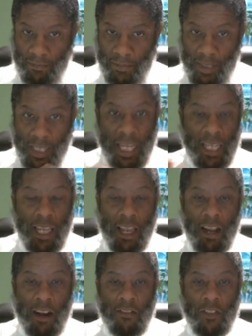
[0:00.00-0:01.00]
take
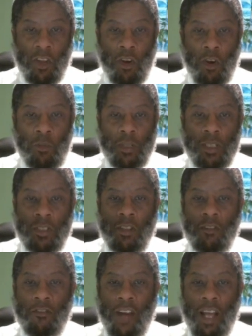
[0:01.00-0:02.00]
care of the homeless or
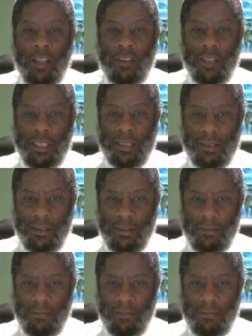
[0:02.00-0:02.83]
the fatherless.